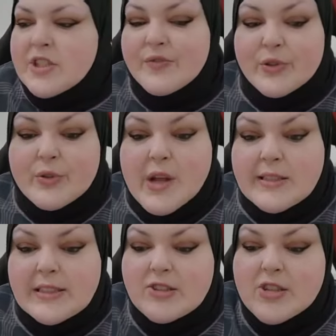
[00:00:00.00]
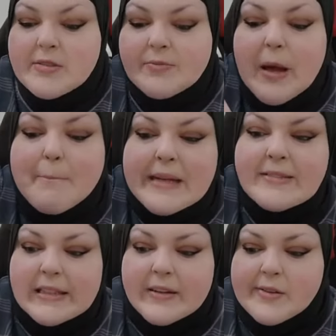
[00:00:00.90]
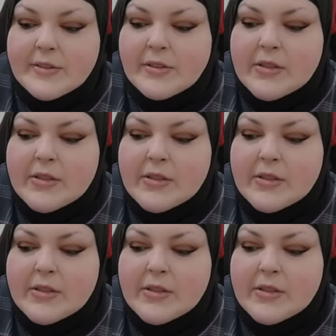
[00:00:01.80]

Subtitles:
This food is amazing.